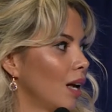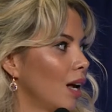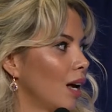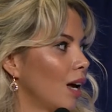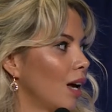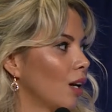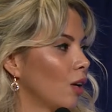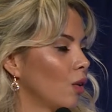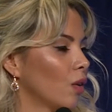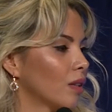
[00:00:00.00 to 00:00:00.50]

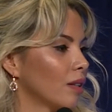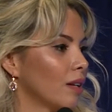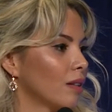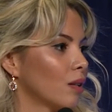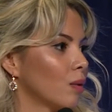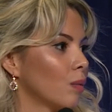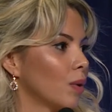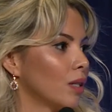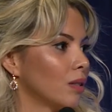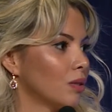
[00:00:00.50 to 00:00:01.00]
I looked out the
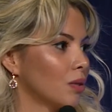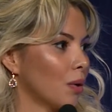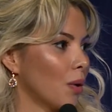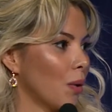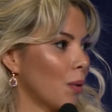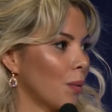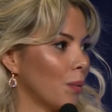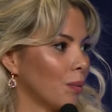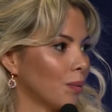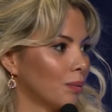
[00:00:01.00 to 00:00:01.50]

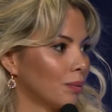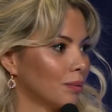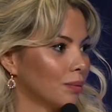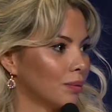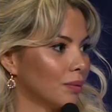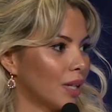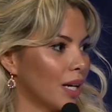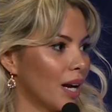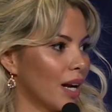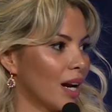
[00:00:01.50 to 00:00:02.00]
window
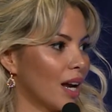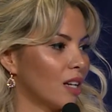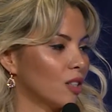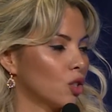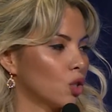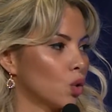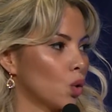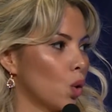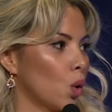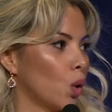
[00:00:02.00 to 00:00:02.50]
and I
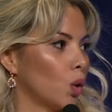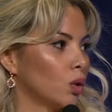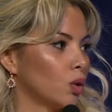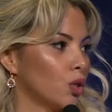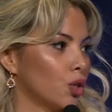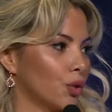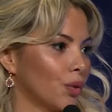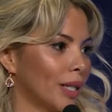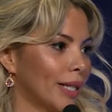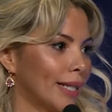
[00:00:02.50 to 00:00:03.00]
saw
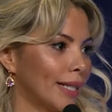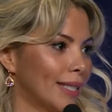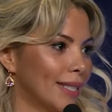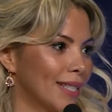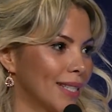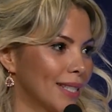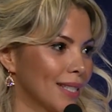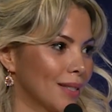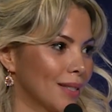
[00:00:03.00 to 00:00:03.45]
trees.